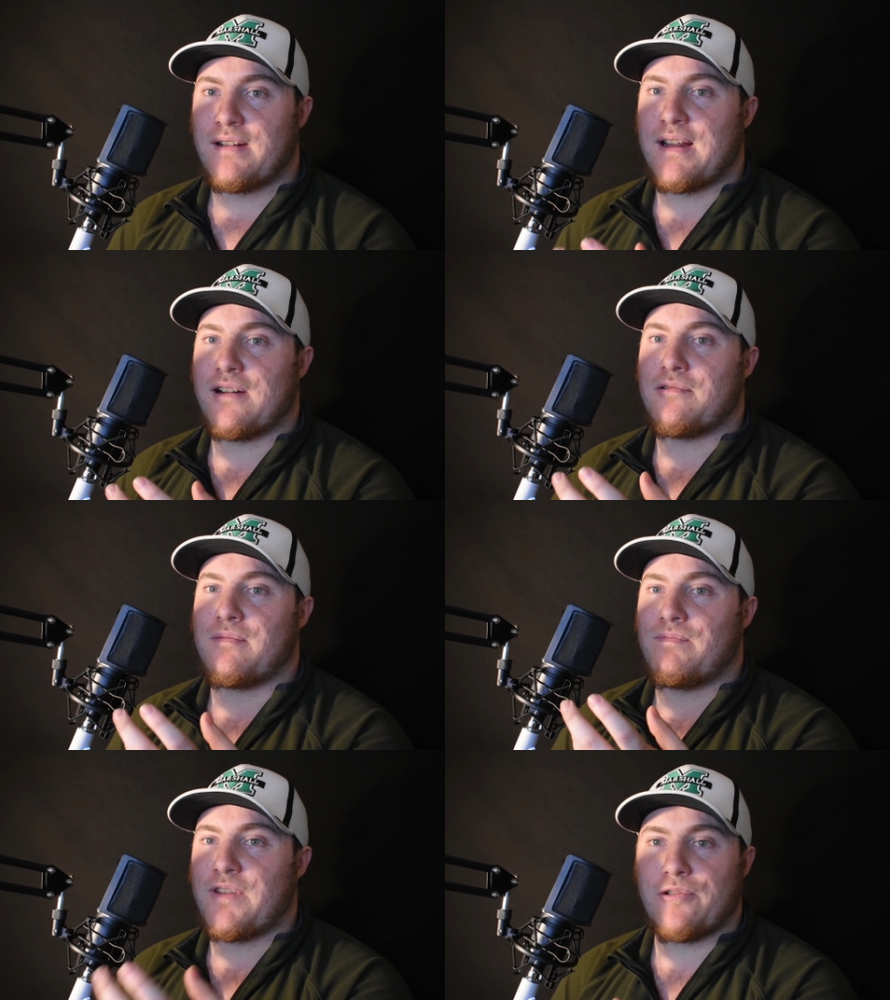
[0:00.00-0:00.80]
Now,
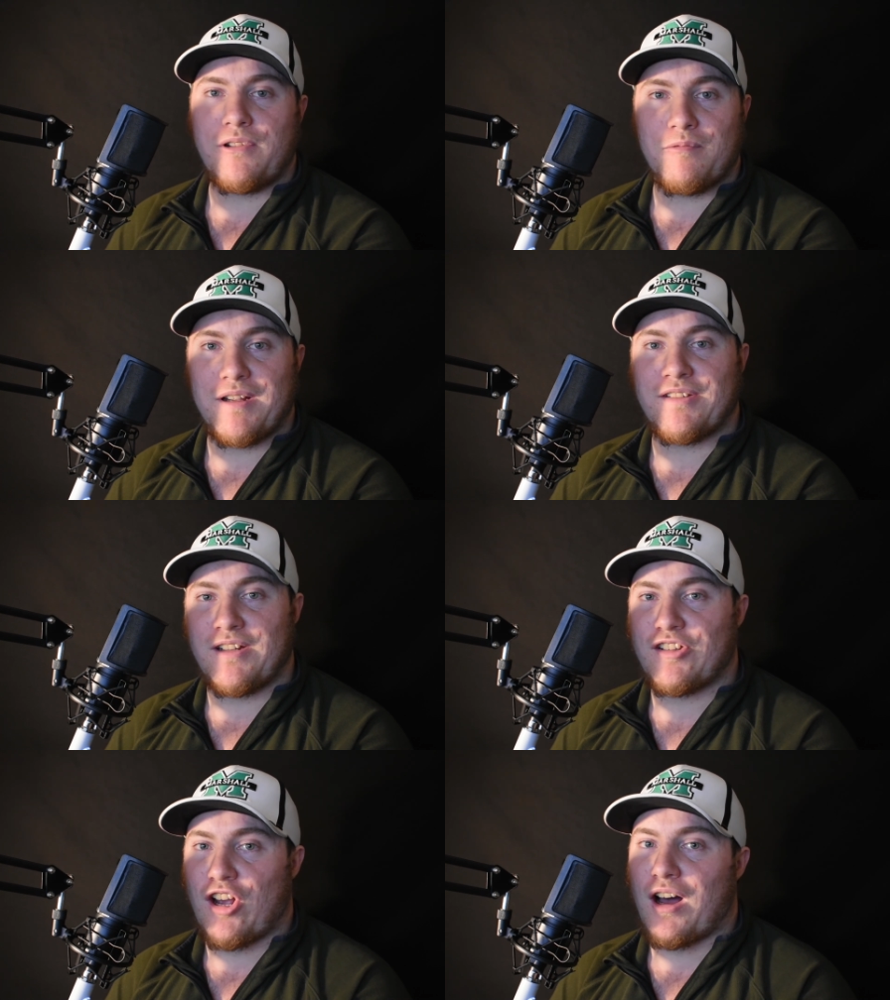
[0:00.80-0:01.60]
the only reason
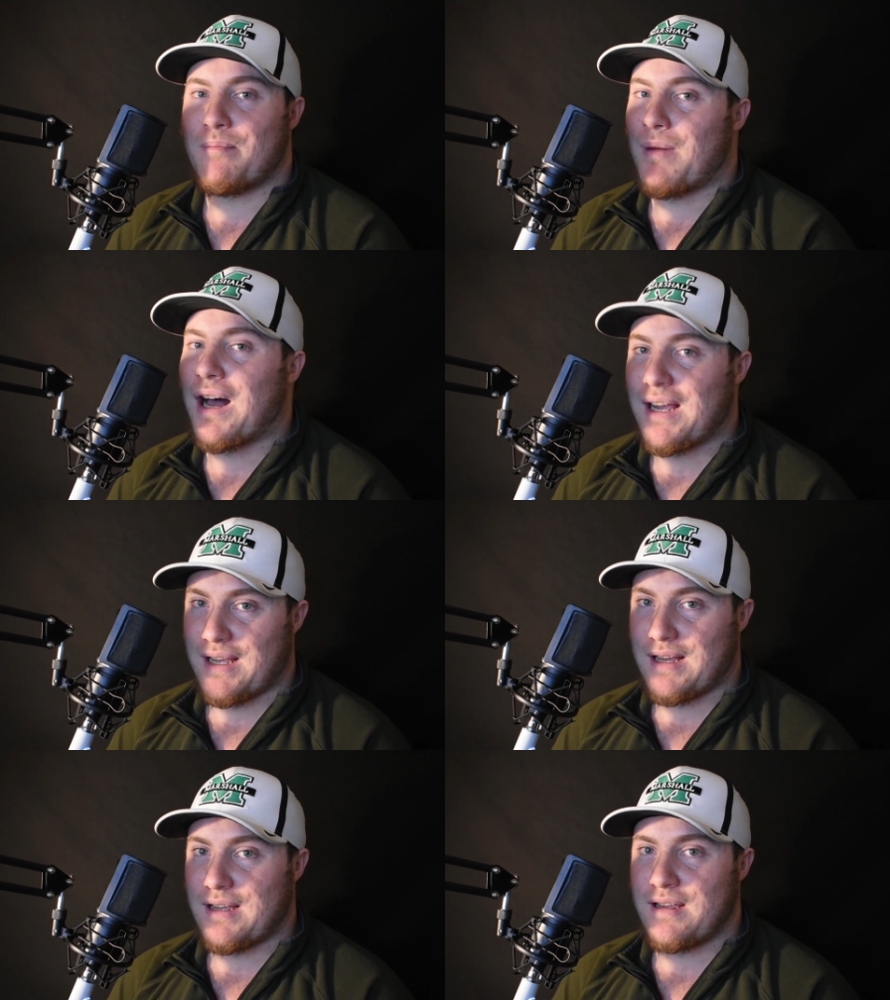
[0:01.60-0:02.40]
this caught
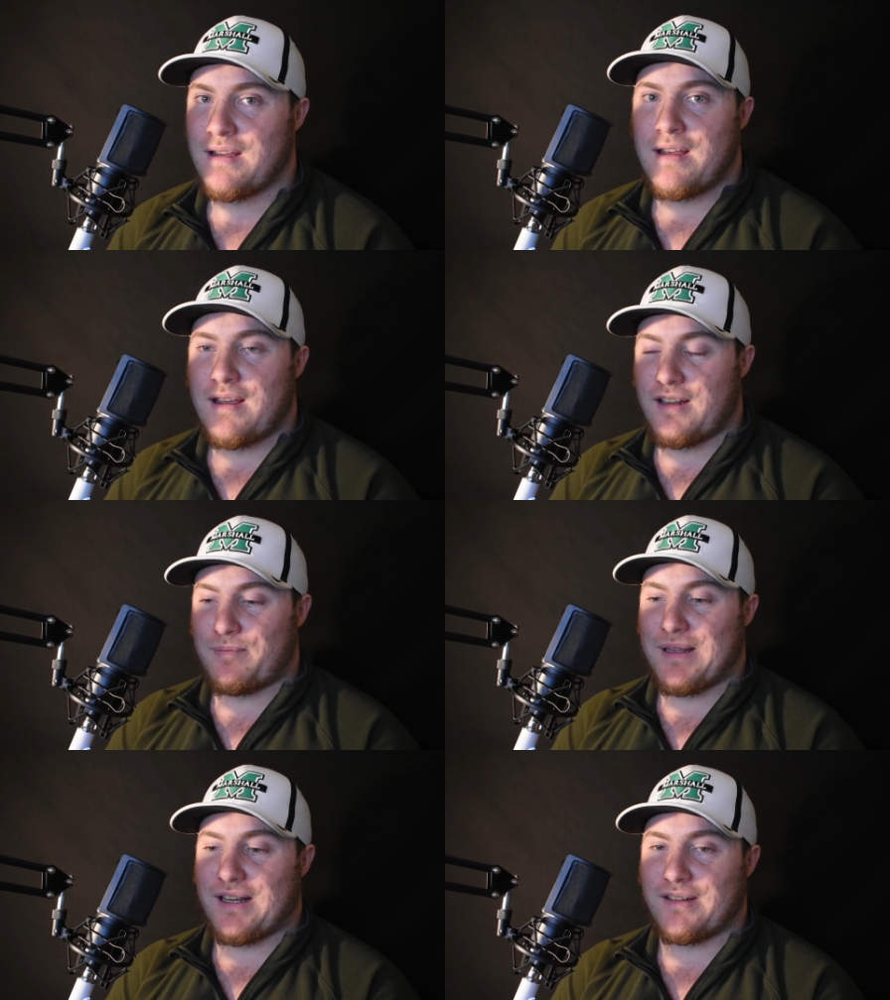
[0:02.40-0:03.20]
my eye is
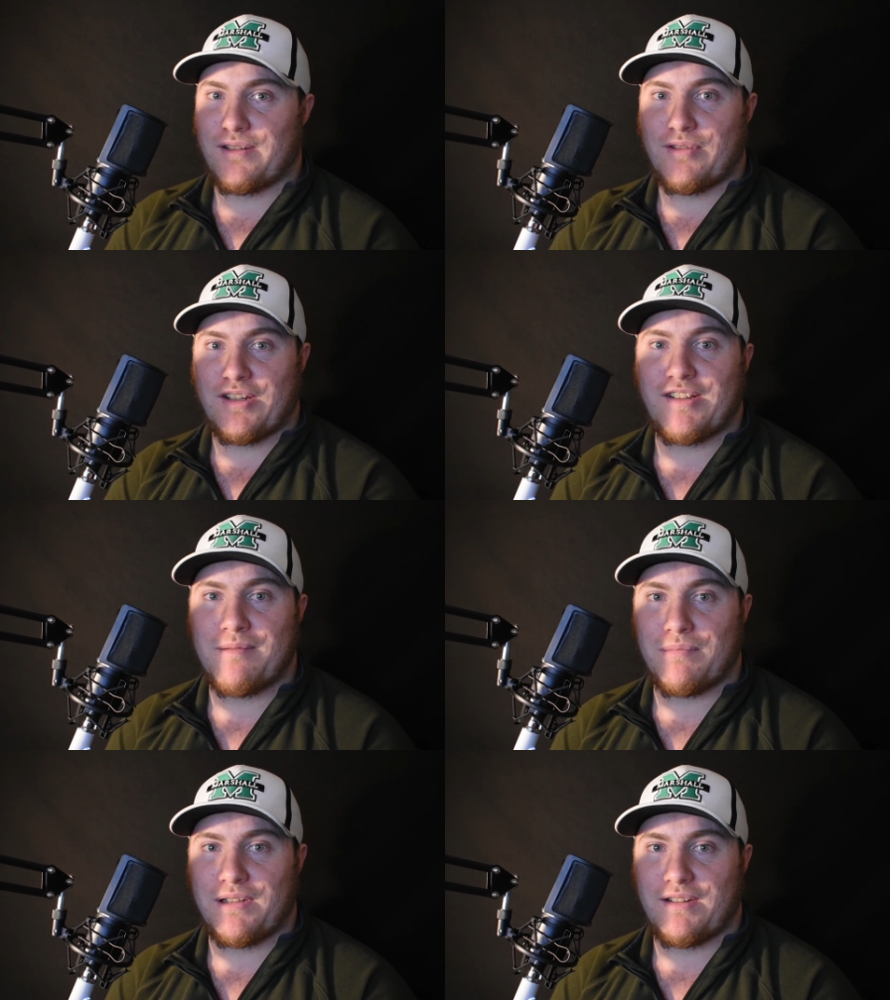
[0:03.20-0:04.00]
because of the
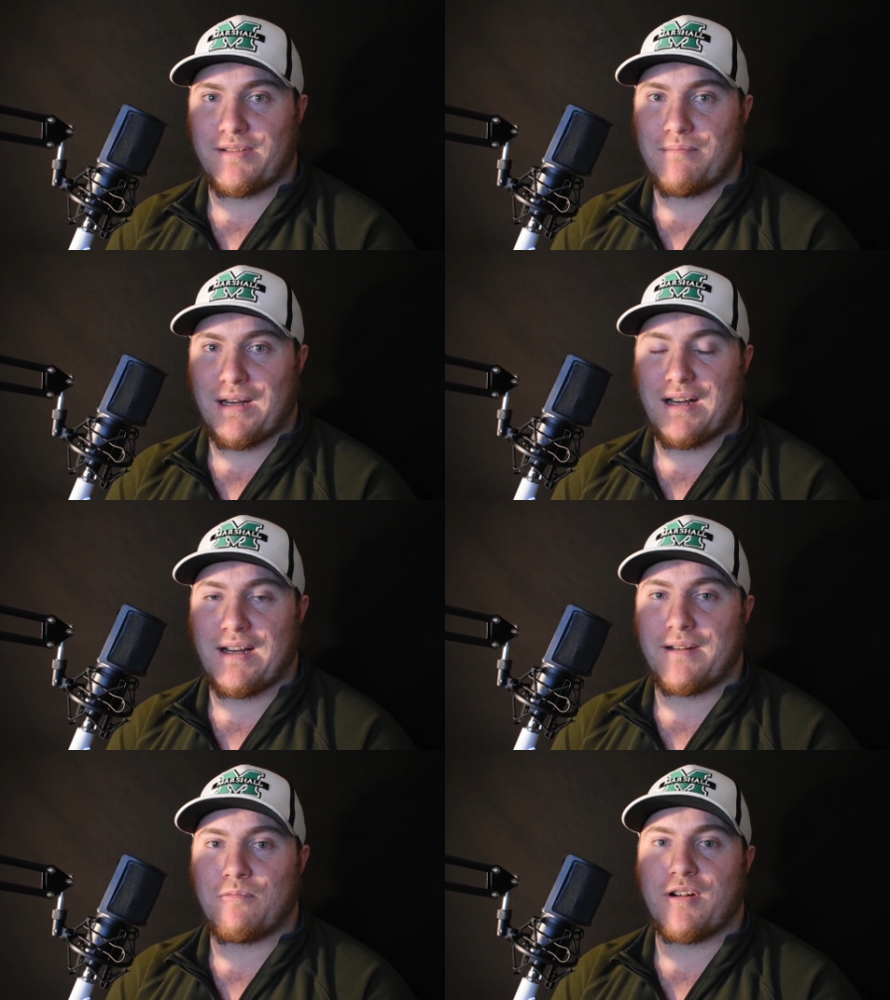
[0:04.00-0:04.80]
symbolism
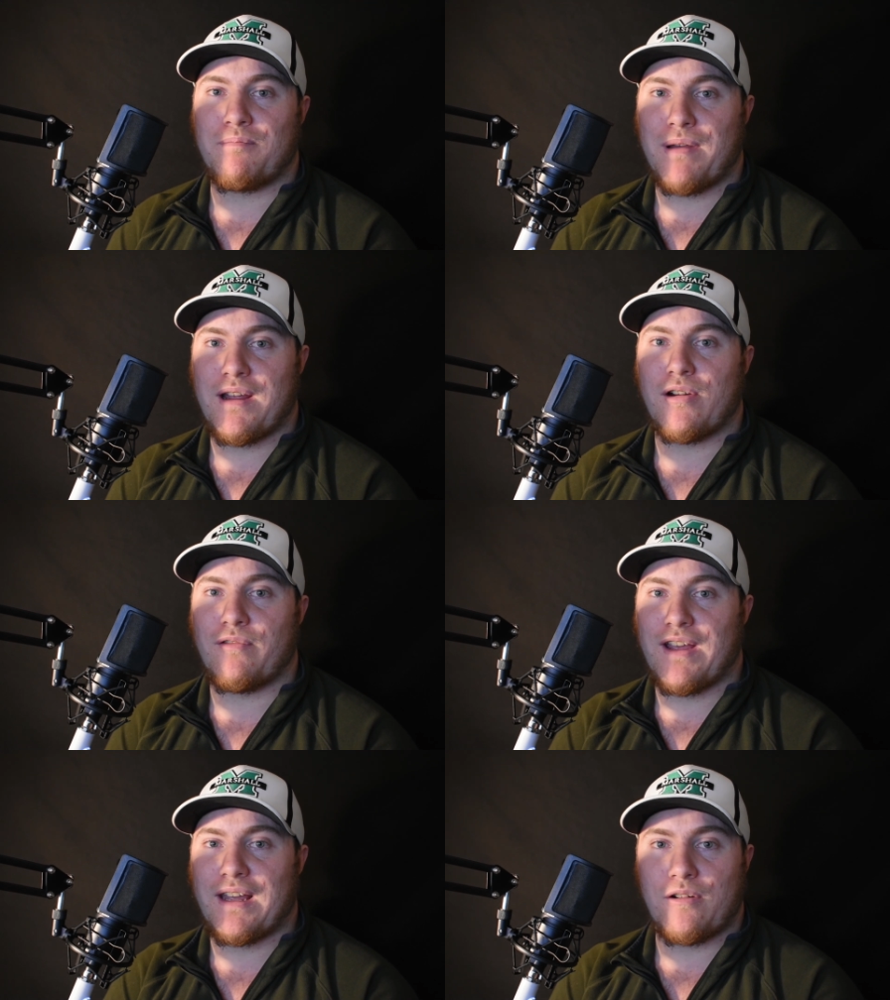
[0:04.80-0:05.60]
behind what a pair
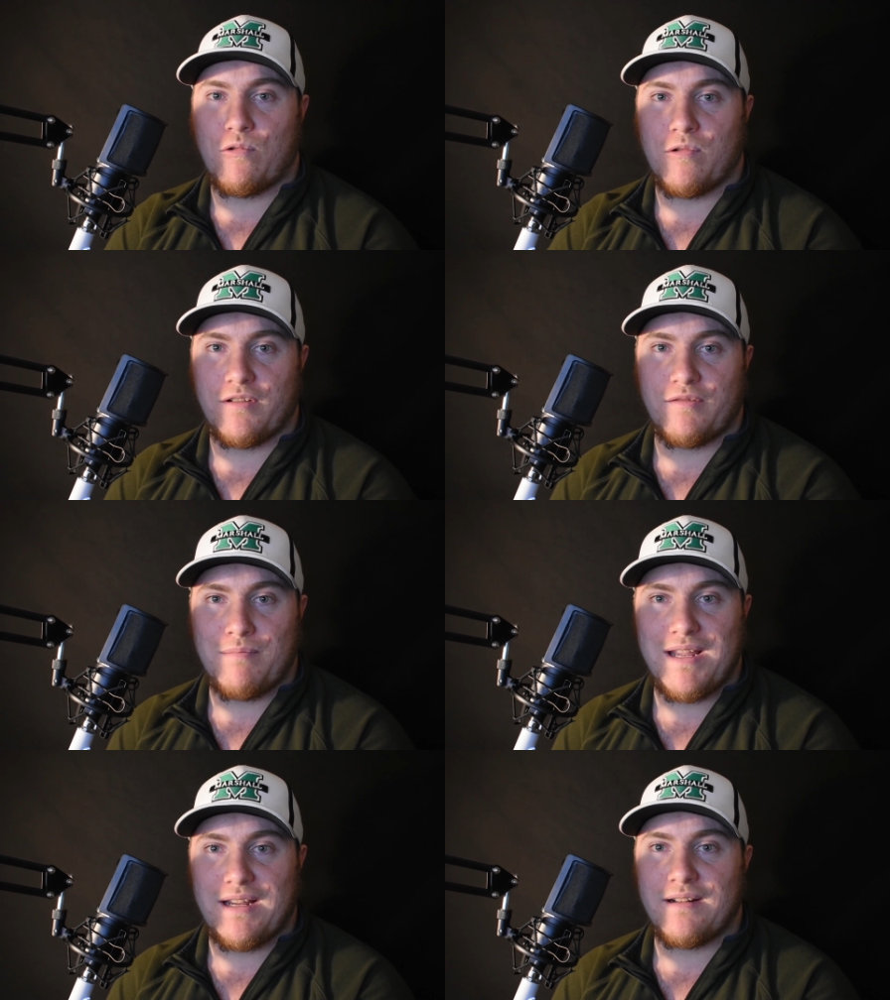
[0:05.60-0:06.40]
of head horns
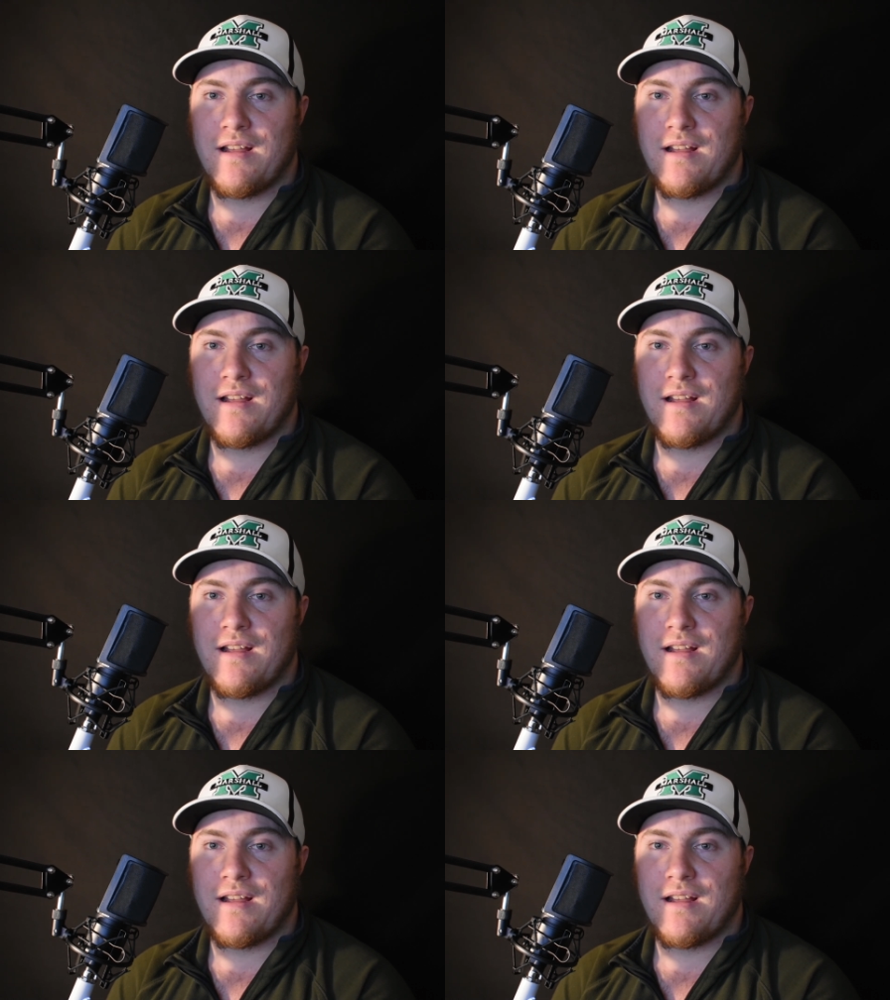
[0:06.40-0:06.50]
mean,